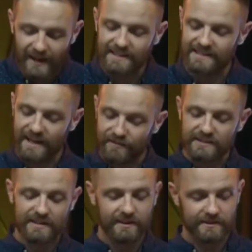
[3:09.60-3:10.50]
He had
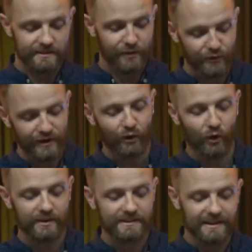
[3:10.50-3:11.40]
7 sons, 3
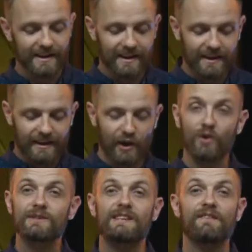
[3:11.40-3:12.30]
daughters. He
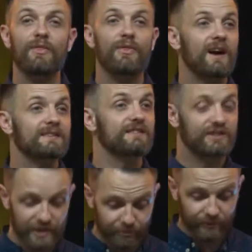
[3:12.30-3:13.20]
owned
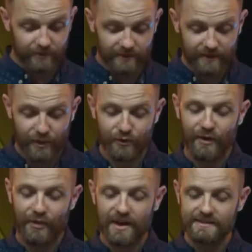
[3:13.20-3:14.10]
7,000 sheep,
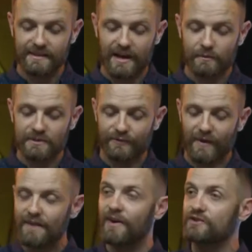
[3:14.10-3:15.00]
3,000 camels,
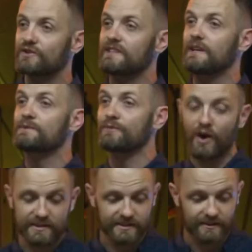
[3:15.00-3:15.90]
500 teams of
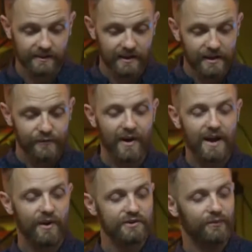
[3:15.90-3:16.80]
oxen,
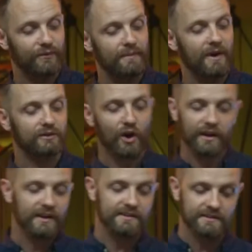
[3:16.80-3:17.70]
500 female
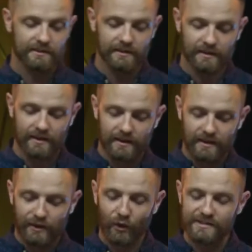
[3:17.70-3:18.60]
donkeys.
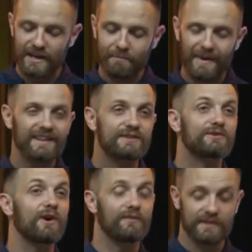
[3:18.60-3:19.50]
He also had many
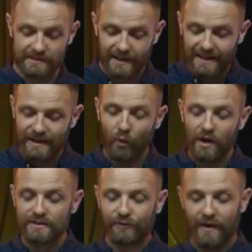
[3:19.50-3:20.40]
servants. He
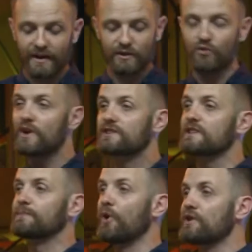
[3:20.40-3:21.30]
was, in fact, the
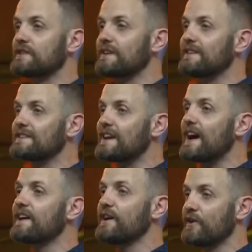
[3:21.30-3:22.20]
richest person in the
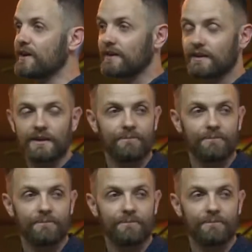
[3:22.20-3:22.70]
entire area.